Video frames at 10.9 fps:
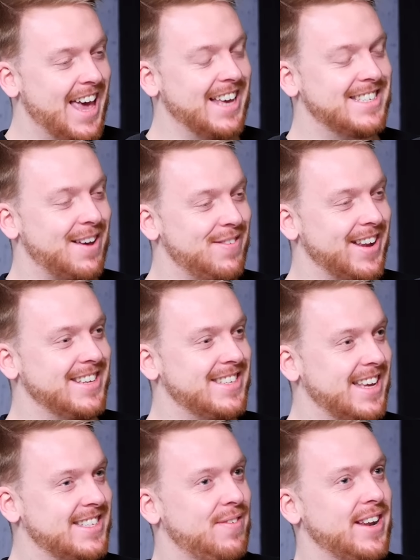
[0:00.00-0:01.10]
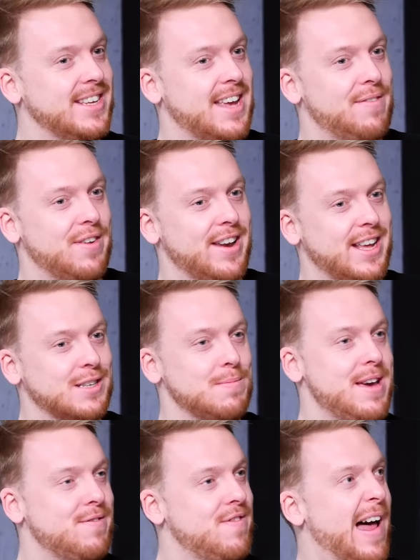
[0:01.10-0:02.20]
he's 70, he's 77. he's a
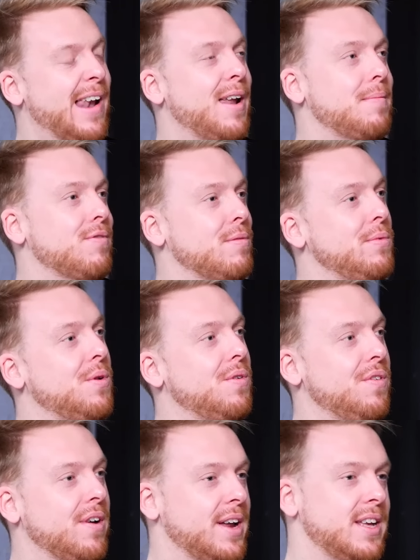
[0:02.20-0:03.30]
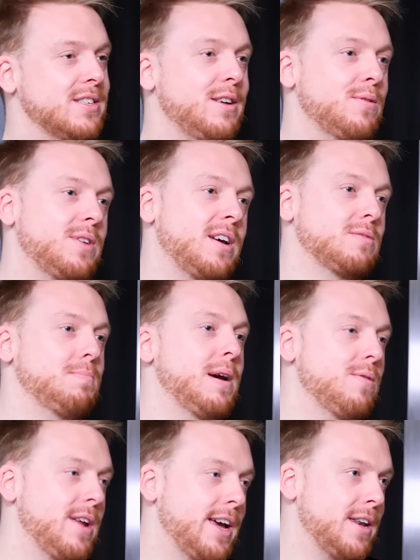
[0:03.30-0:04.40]
big fat lump from Norfolk and he still does
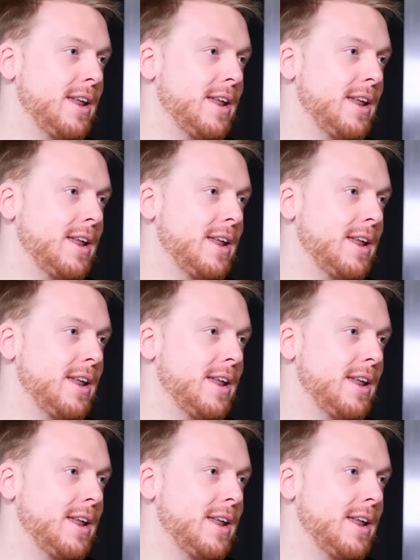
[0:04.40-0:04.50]
building and